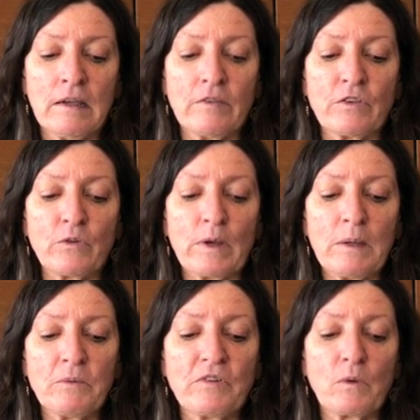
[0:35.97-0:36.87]
In the
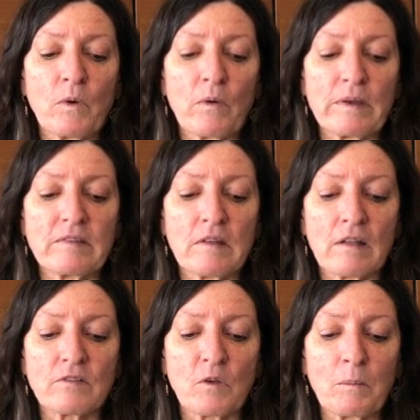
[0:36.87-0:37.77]
dream, she worries
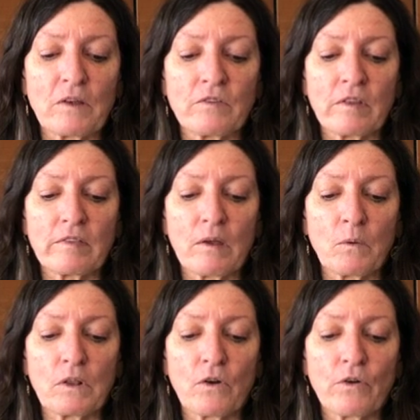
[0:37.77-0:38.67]
not so much that they
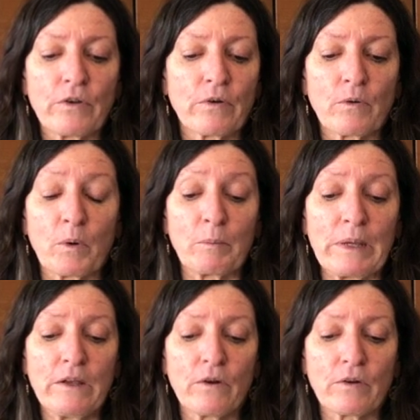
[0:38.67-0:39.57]
will hurt her or
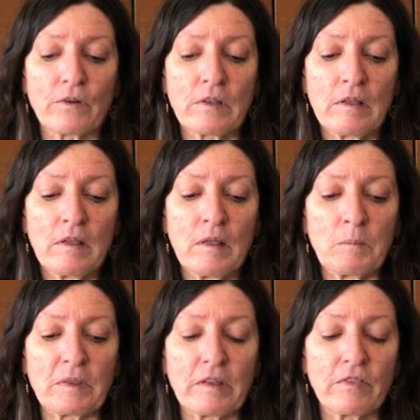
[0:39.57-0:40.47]
be hurt,
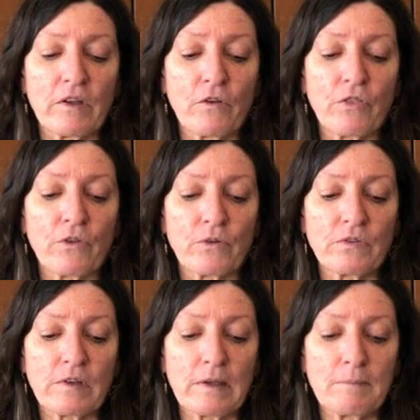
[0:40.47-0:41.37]
but that they are
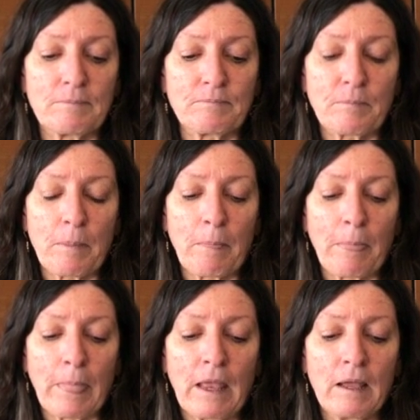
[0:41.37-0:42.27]
thirsty.
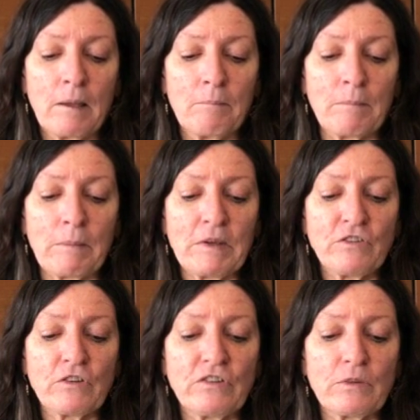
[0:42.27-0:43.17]
Maybe
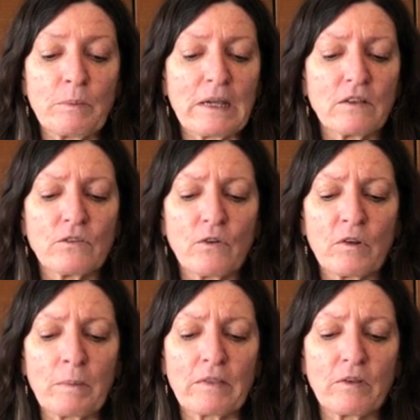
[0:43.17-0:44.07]
she should be
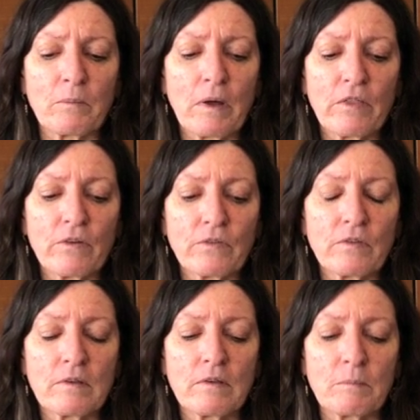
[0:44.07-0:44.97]
concerned about their
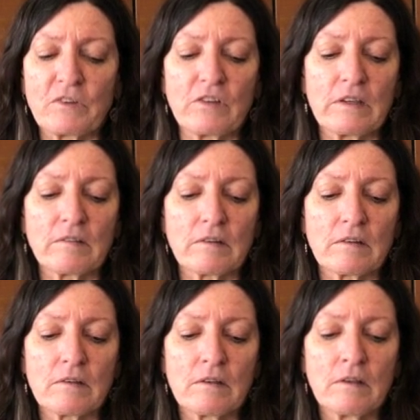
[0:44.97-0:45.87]
mothers, but she isn't.